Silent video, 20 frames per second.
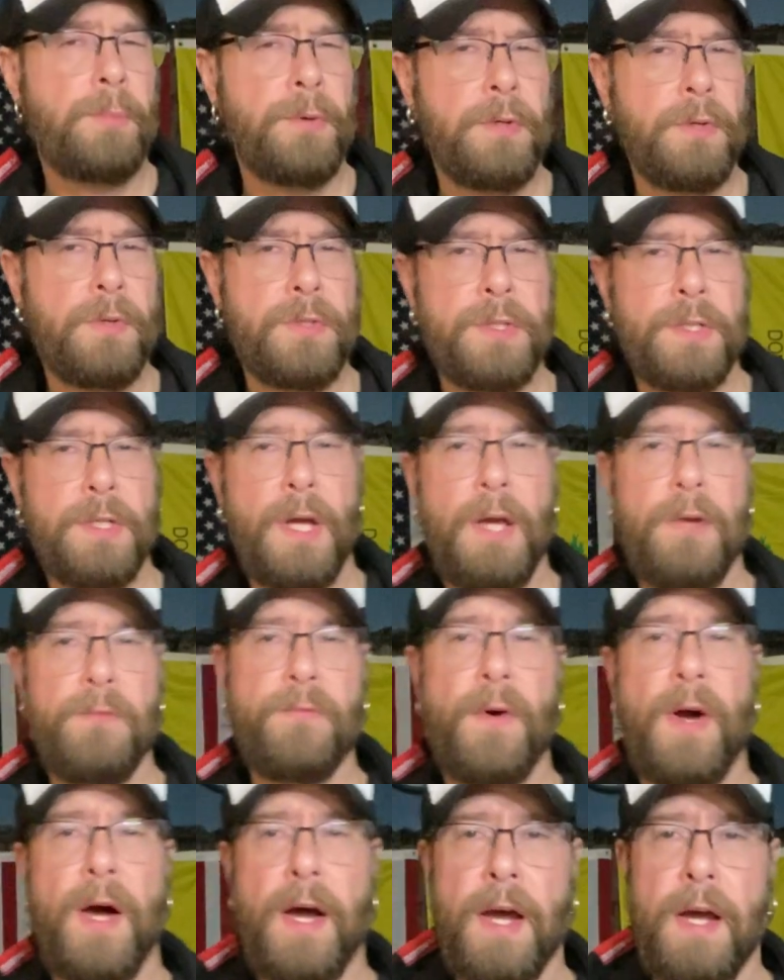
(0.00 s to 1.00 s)
produced the
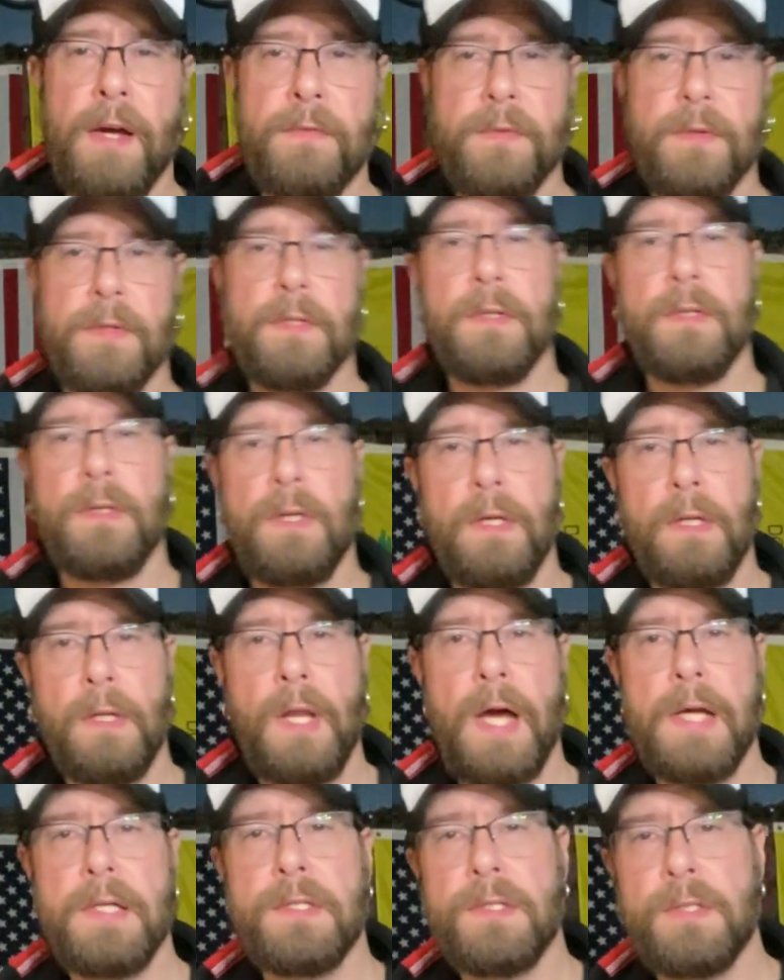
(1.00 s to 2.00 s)
A5 and
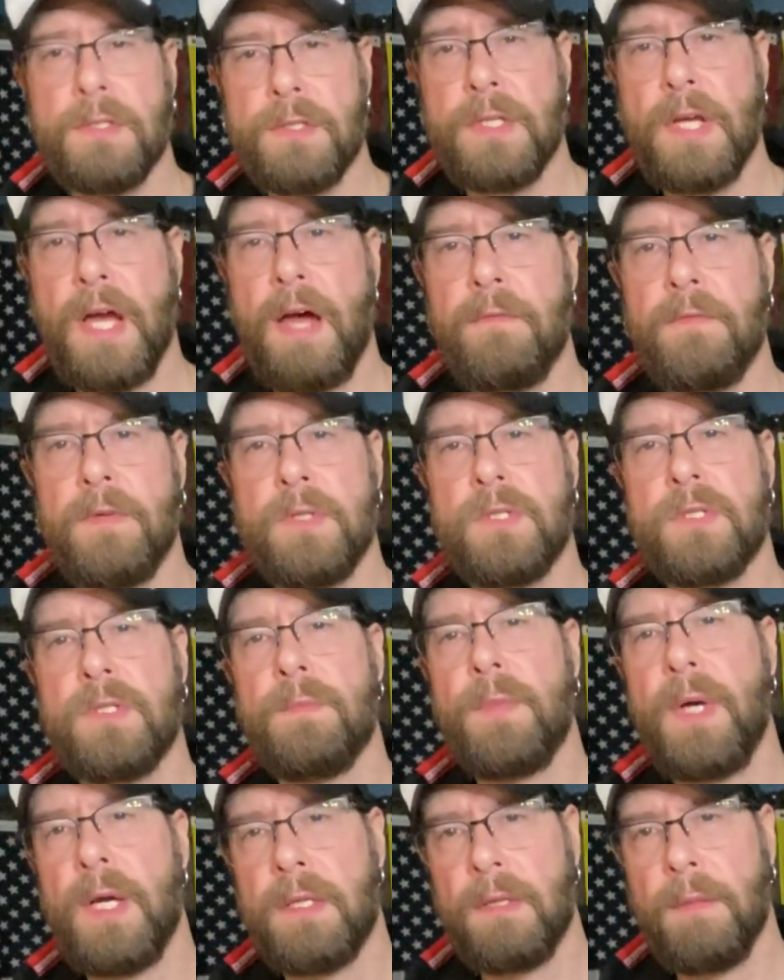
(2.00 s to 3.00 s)
licensed Savage
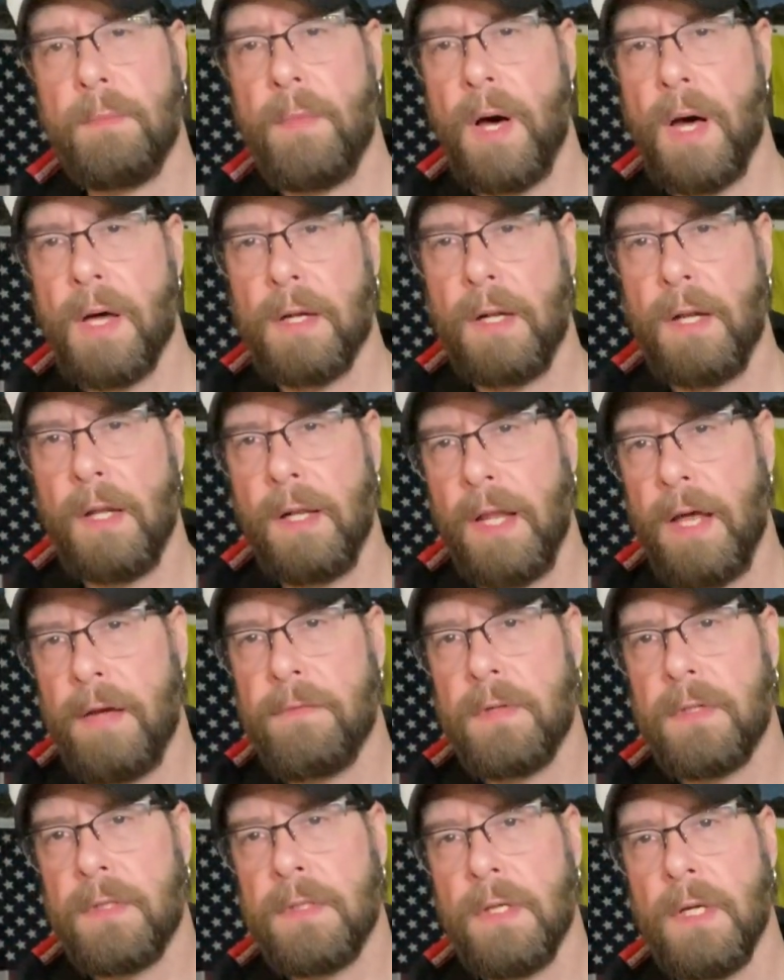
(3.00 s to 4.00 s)
to make the Model
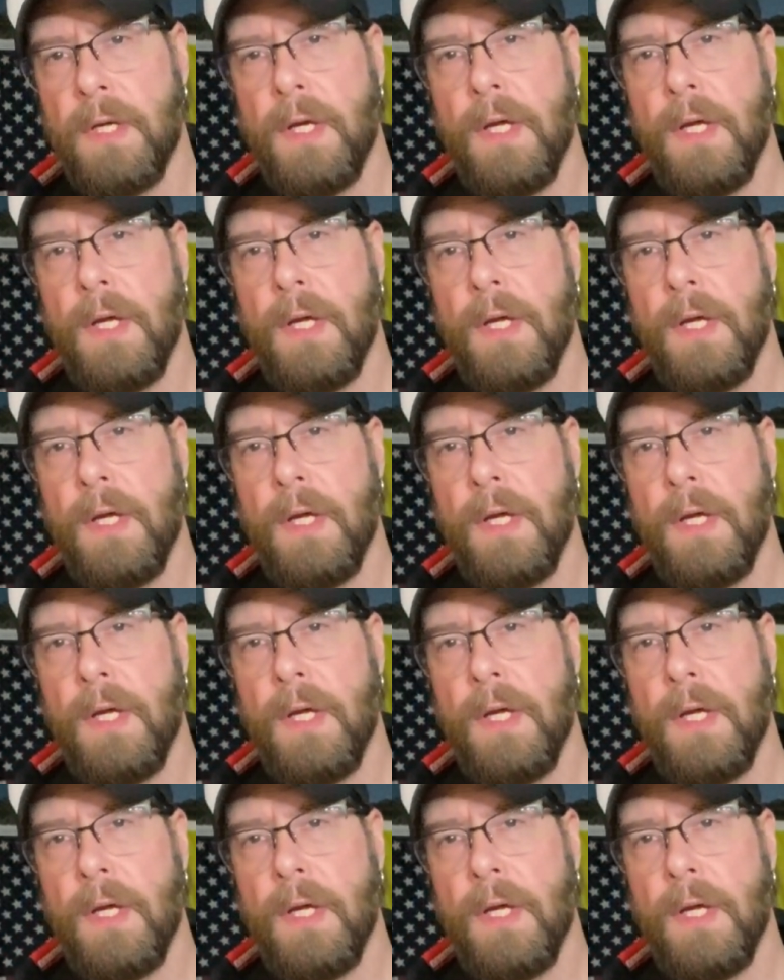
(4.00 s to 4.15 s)
11